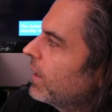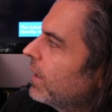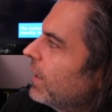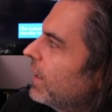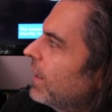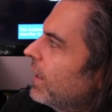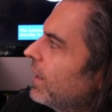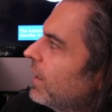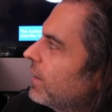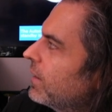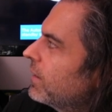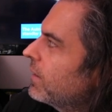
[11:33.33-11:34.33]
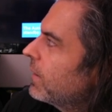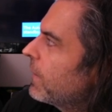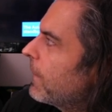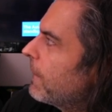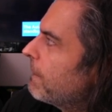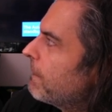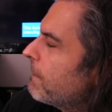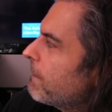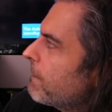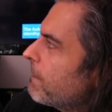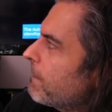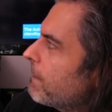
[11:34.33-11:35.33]

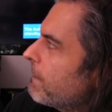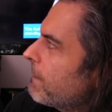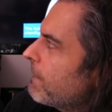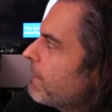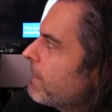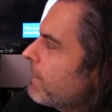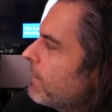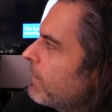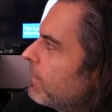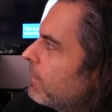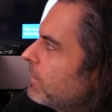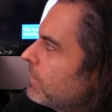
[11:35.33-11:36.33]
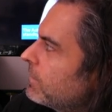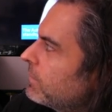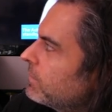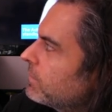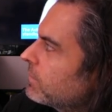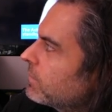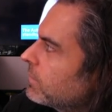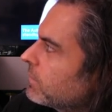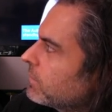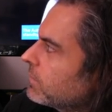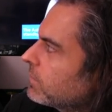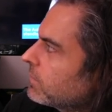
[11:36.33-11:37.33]

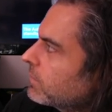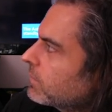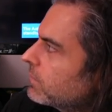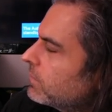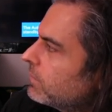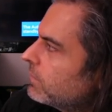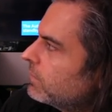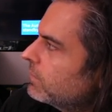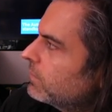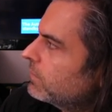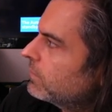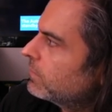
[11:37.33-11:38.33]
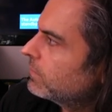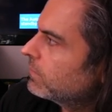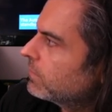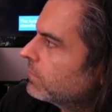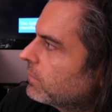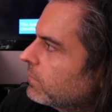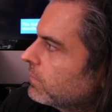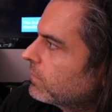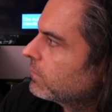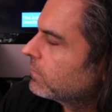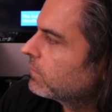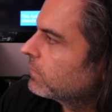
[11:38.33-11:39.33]

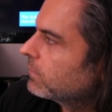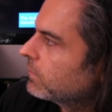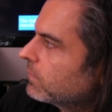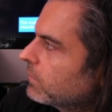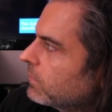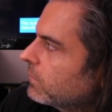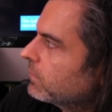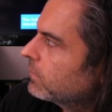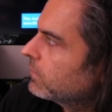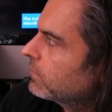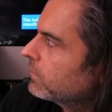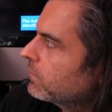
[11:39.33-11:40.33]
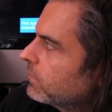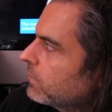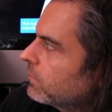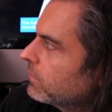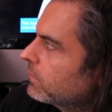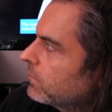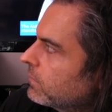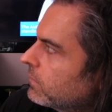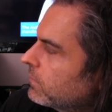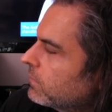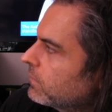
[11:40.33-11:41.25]
(silent)